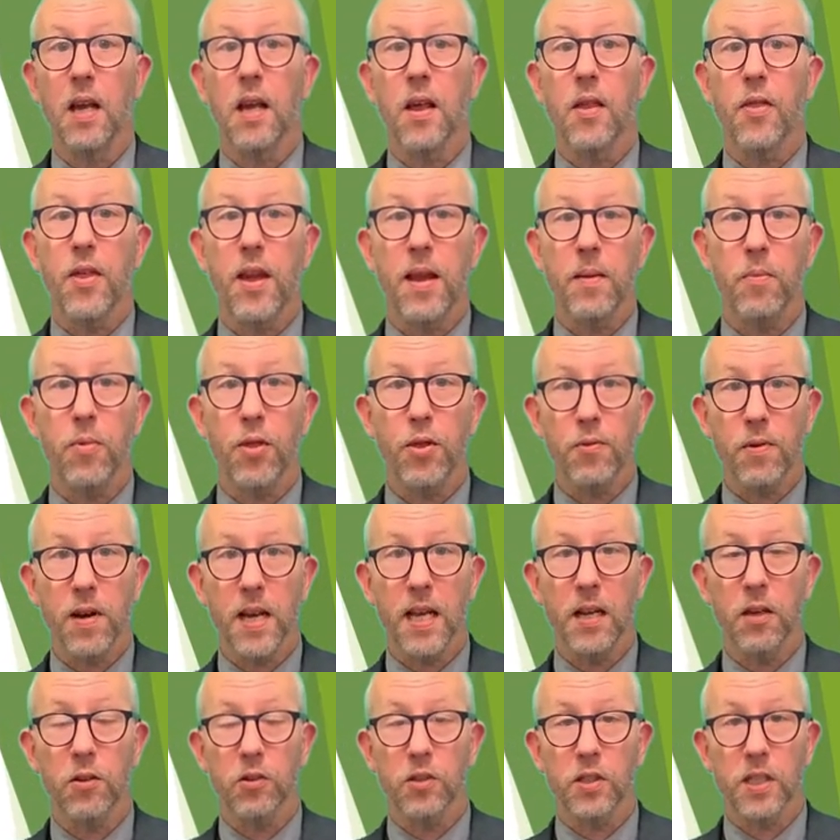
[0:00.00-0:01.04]
Theme 3
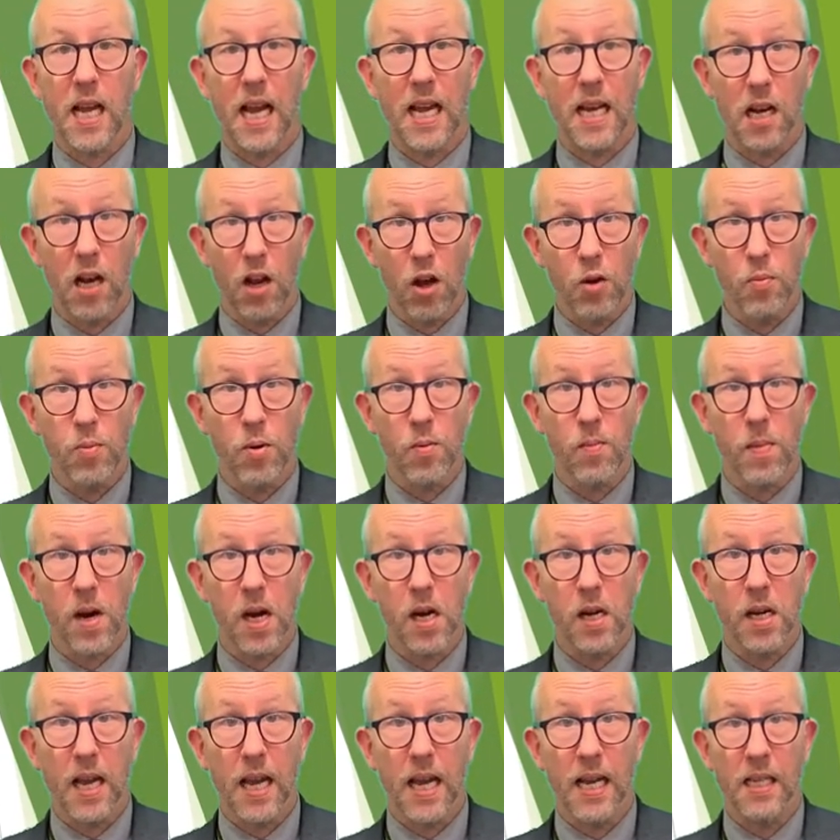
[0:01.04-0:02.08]
looks at global
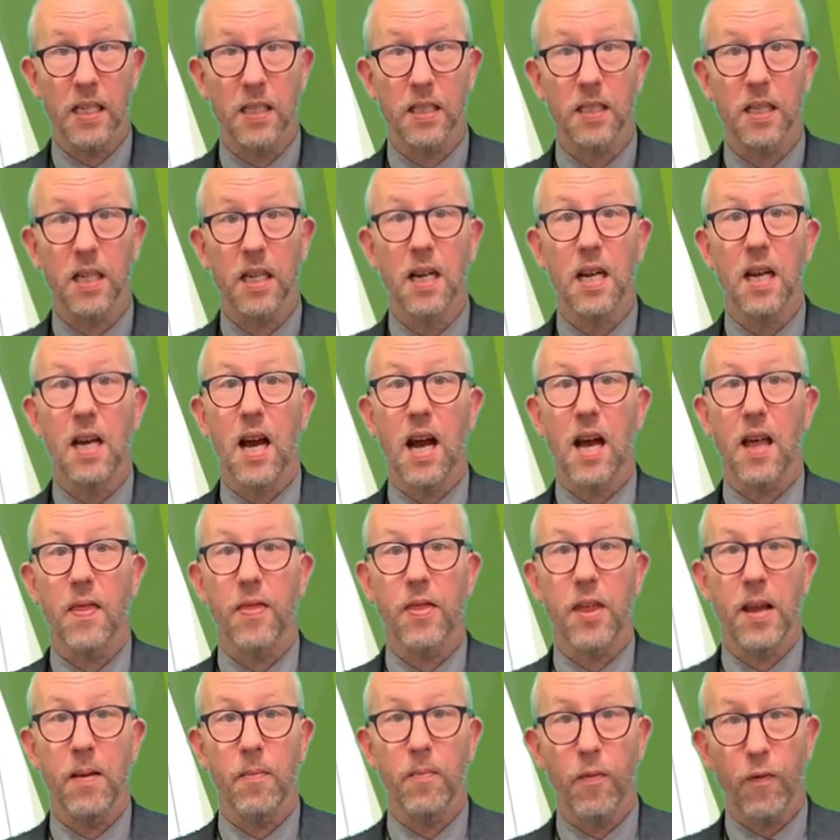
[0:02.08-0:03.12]
markets and
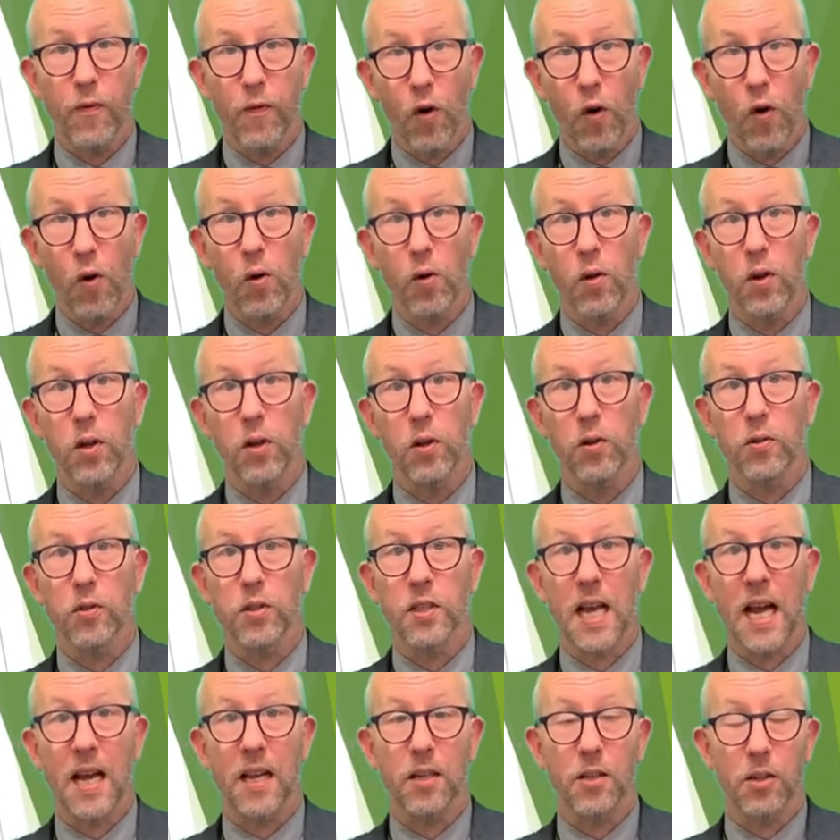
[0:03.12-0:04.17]
theme 4 looks
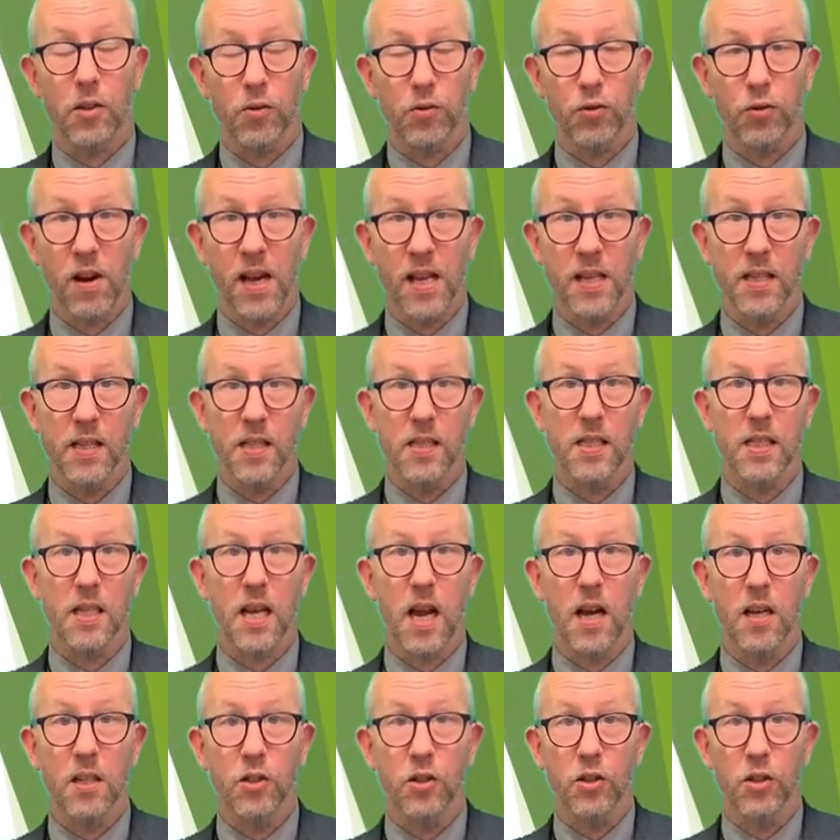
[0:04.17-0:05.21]
at trends
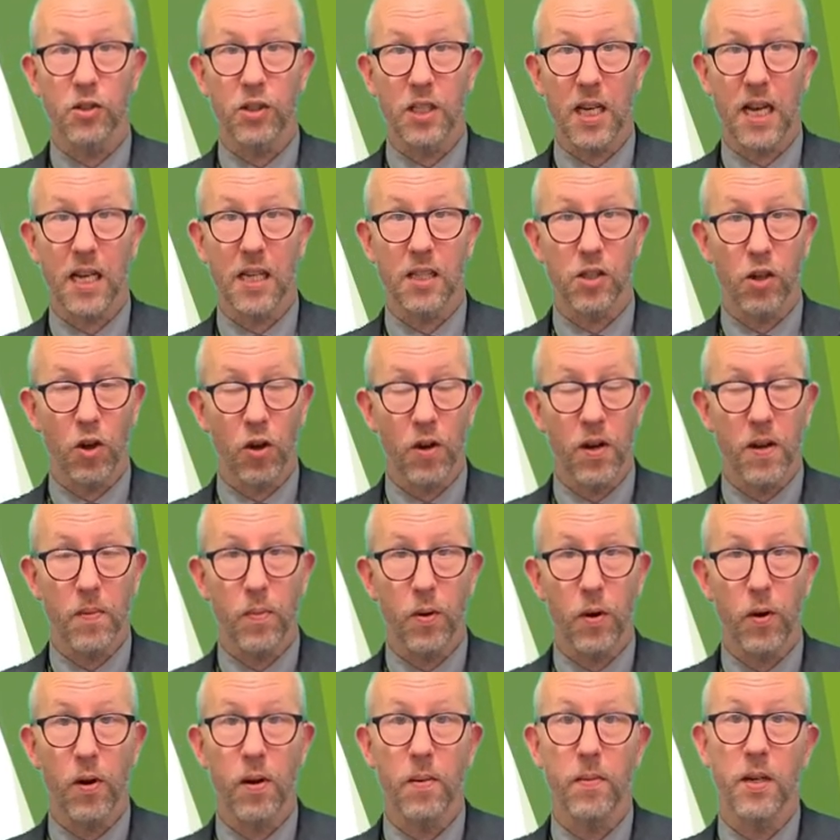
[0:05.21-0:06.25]
such as
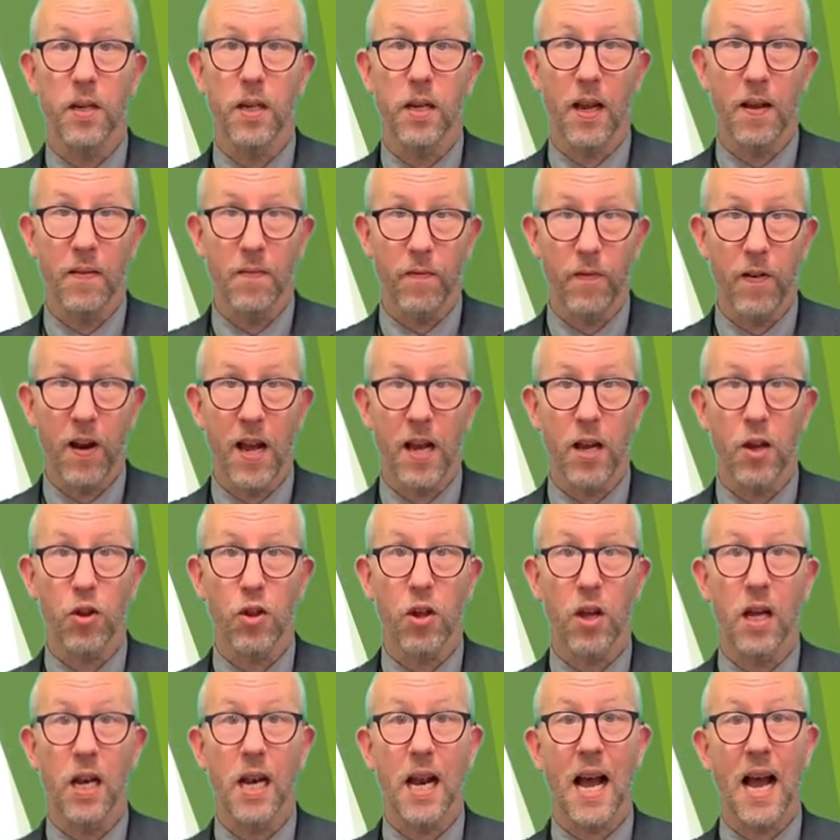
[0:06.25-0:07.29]
unemployment,
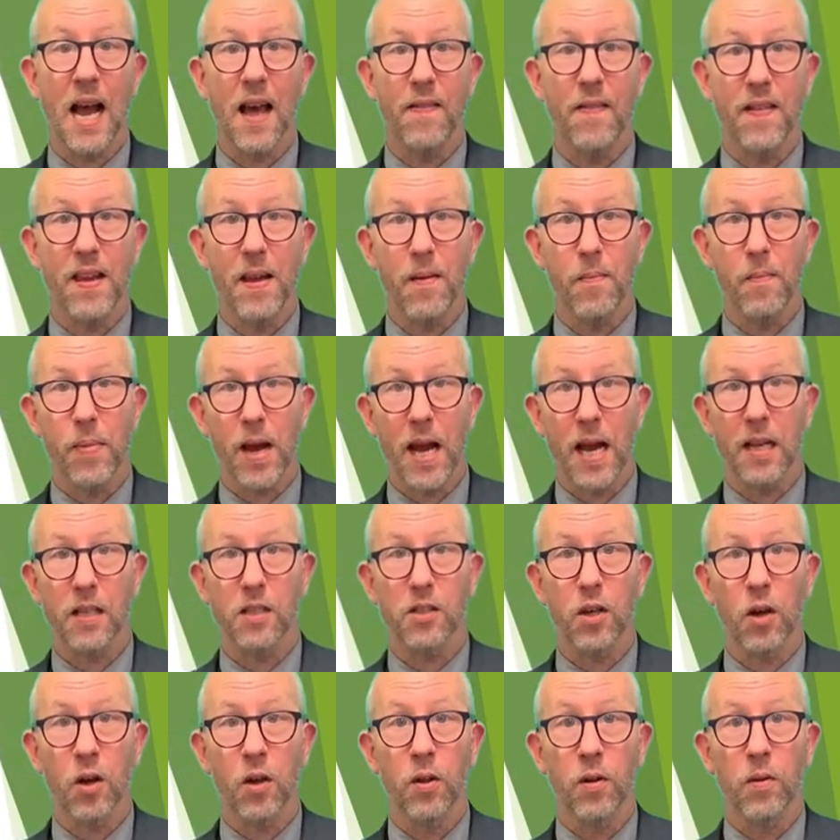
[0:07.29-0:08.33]
inflation and the impact
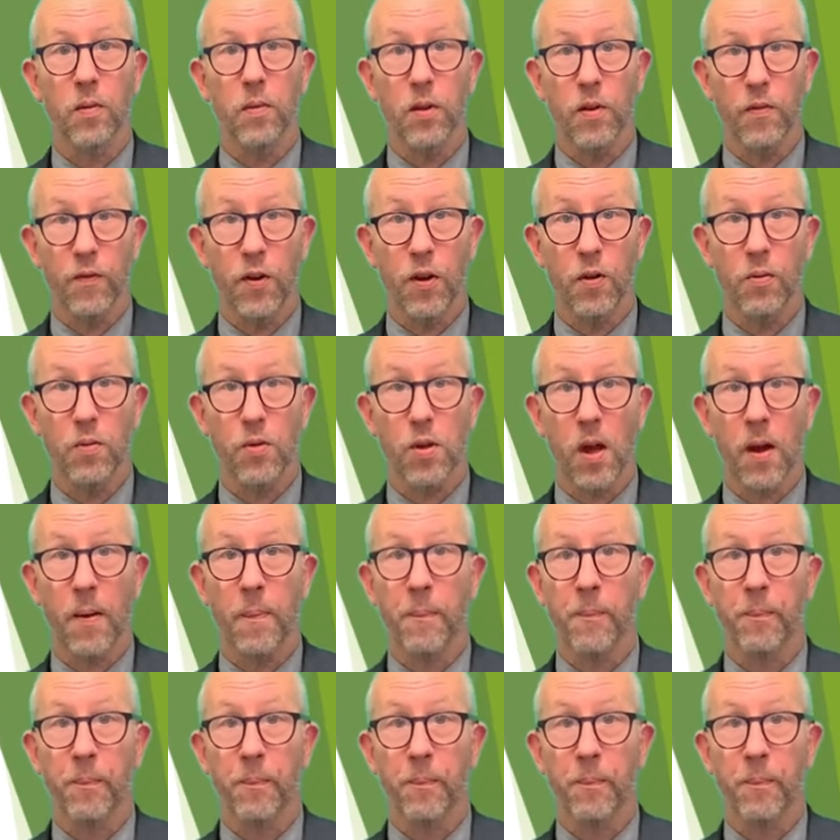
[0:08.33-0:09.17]
on the future.